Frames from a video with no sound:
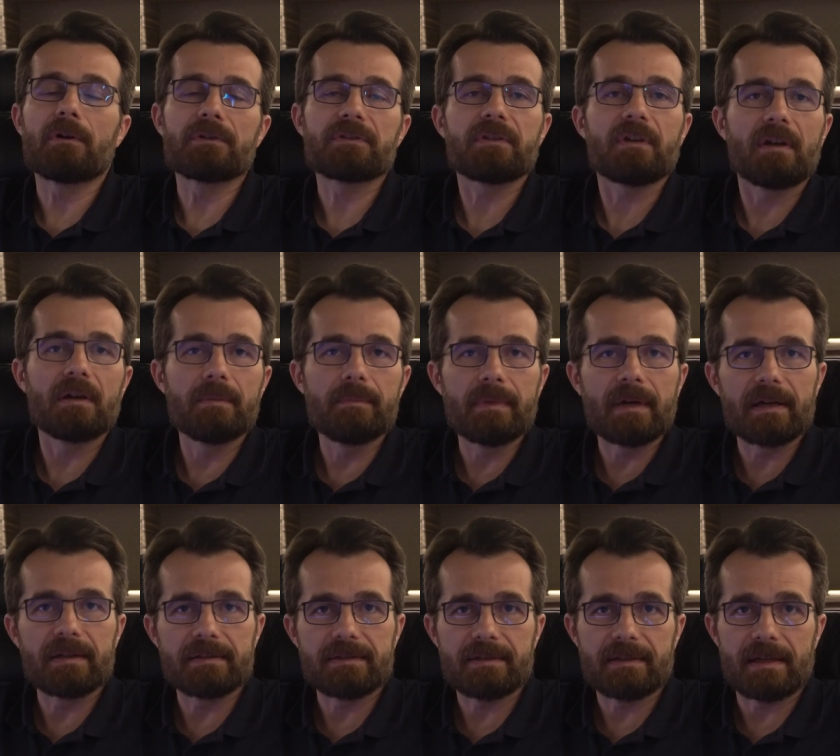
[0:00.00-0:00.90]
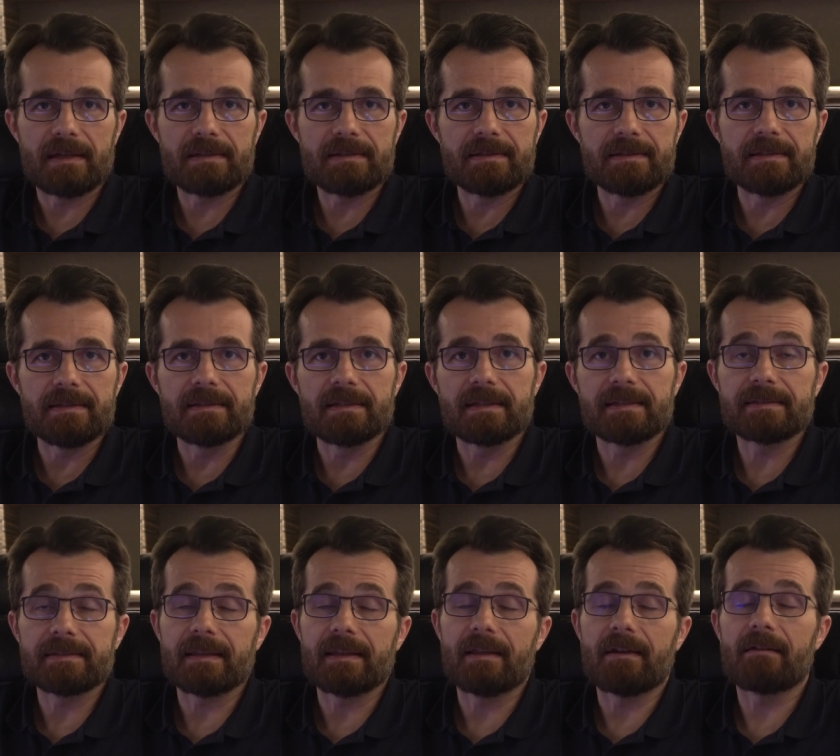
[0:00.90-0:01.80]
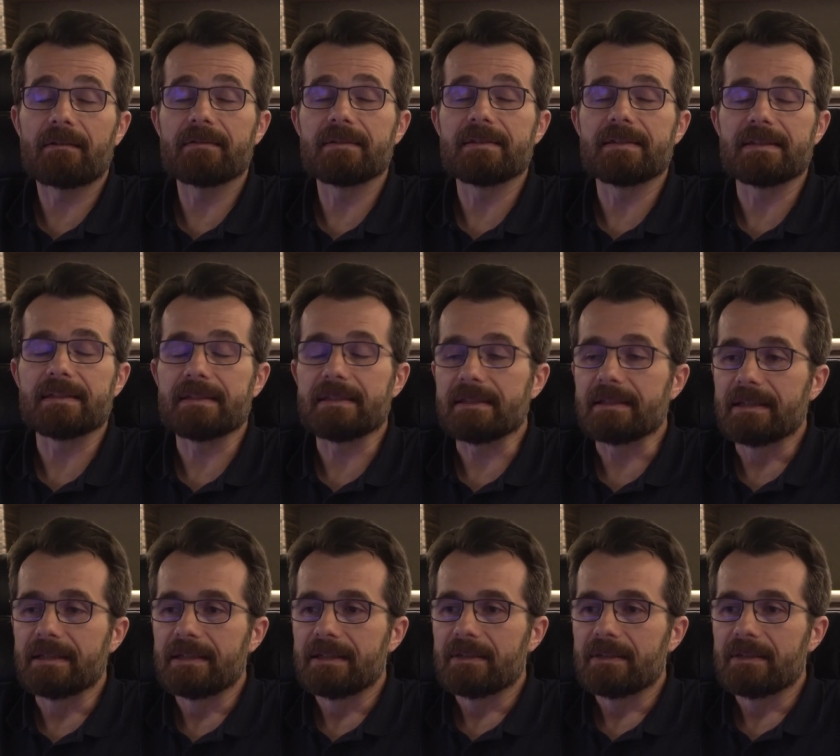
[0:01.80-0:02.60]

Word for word: our time at at the let's say r&d